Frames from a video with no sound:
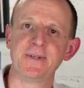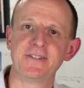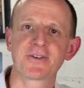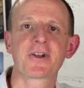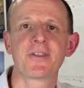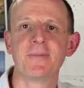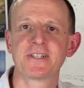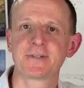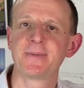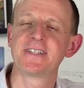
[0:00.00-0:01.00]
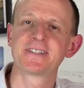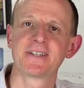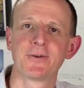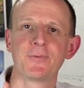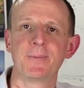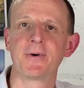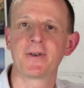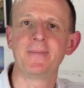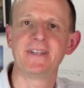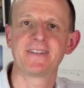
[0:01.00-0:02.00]
we took all the measurements, we put
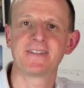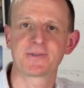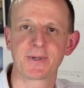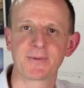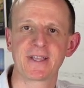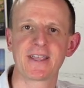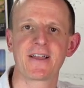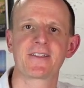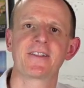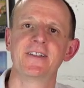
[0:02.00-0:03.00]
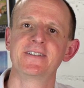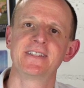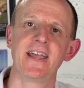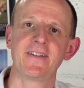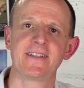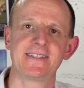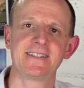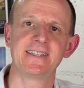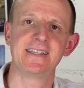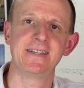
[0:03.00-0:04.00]
them into the swing weight calculators. Now let's
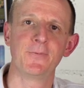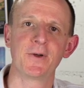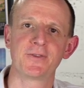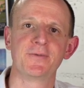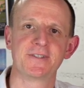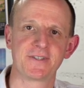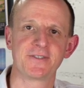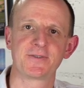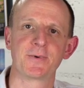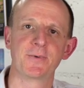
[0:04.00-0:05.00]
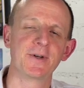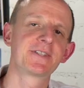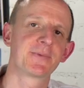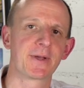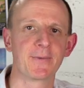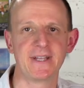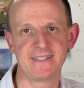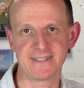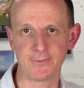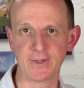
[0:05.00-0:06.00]
see what the results were. What swing
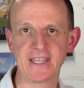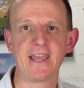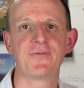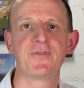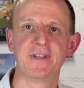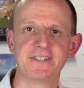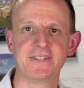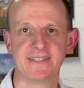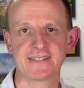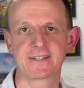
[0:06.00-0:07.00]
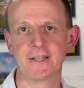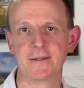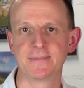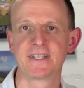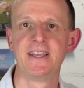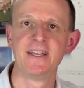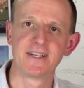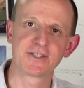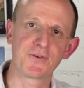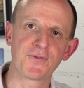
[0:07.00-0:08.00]
weights did we get for each of these clubs?
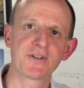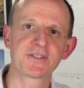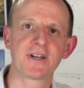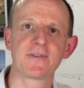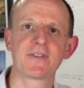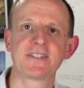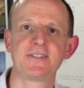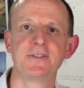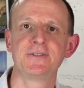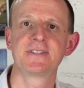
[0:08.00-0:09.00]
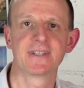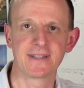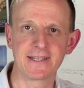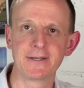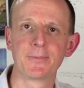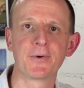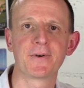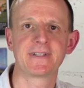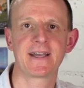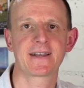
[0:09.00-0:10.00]
So first off, let's use
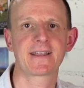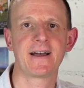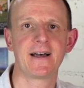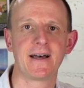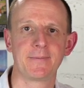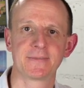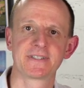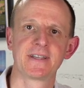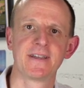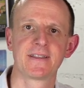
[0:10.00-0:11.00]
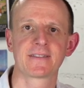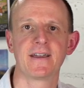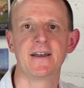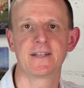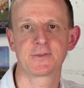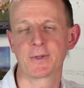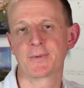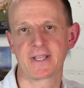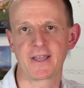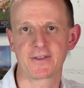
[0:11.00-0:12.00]
leaderboard.com's uh, swing
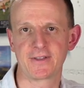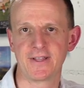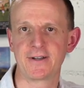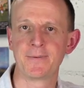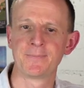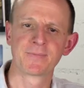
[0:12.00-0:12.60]
weight calculator.